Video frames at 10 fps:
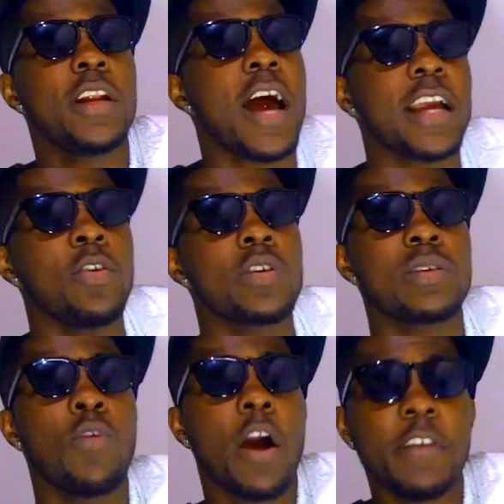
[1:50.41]
dog, you know,
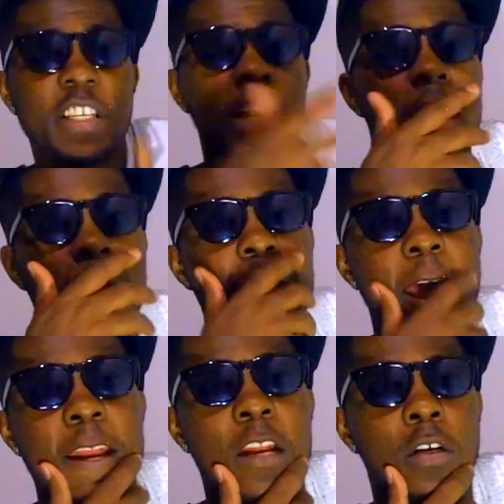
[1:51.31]
some more reach out at night
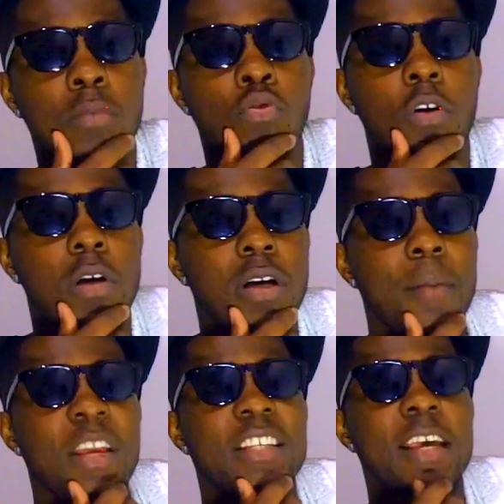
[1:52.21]
they look more.
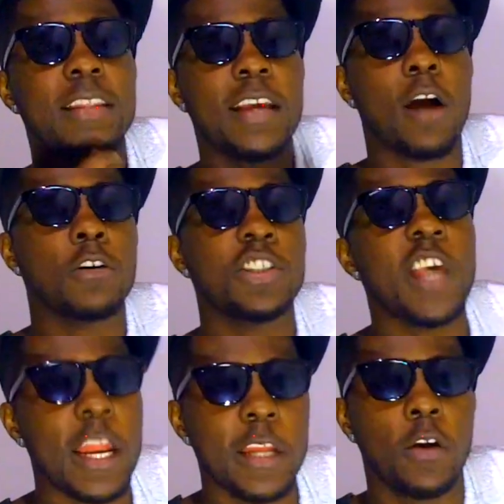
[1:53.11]
I mean, you say, thing I go
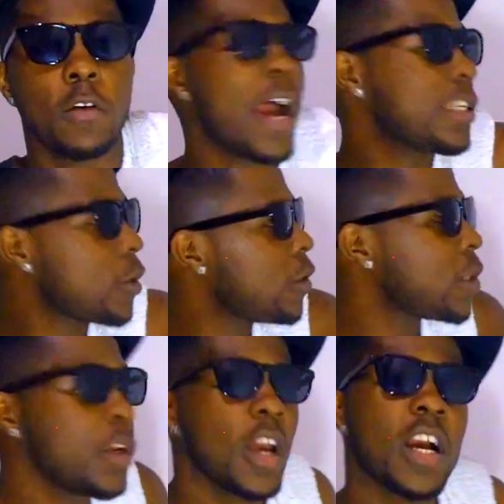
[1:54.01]
shell, you know. Why,
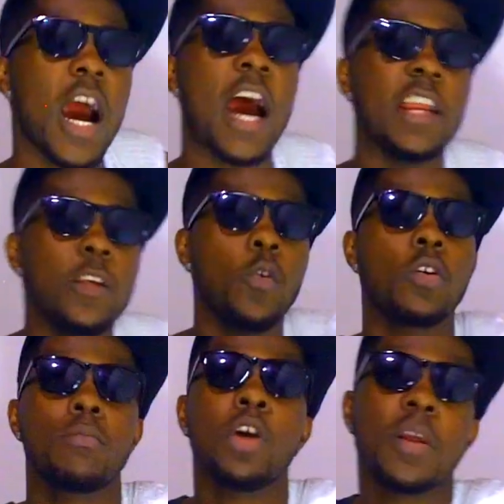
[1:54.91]
son, you're gone,
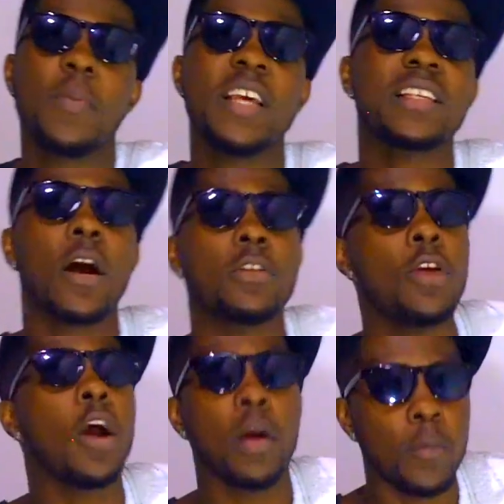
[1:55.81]
you, but the place I go
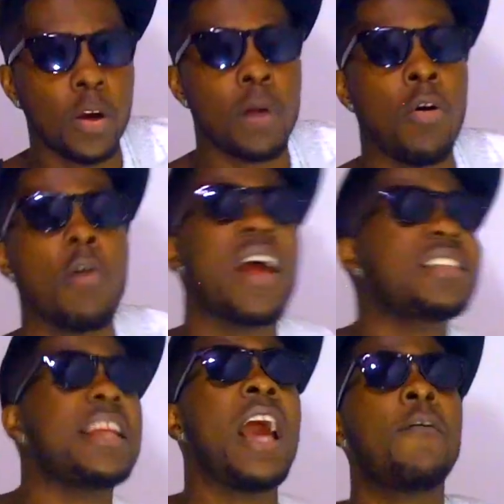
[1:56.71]
turn up looking more. We
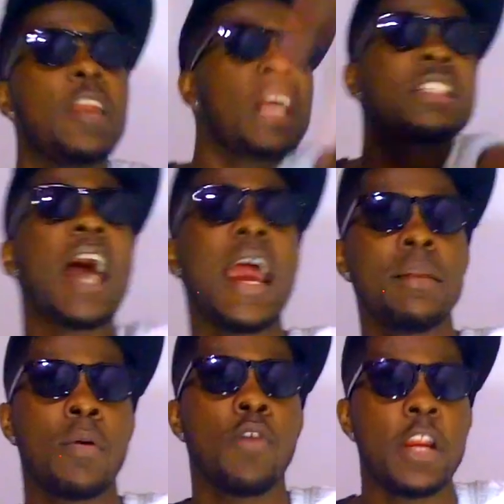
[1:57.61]
are saying, you're having a
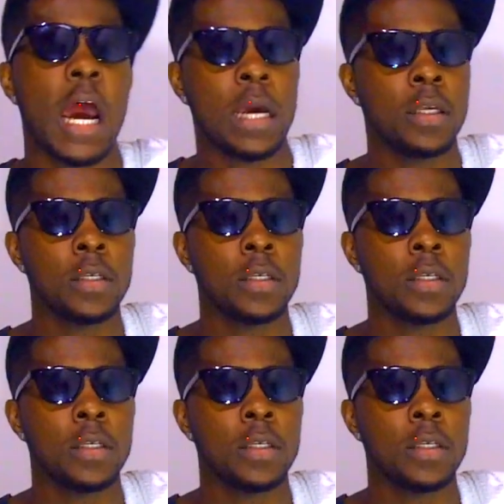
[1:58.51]
style, my brother.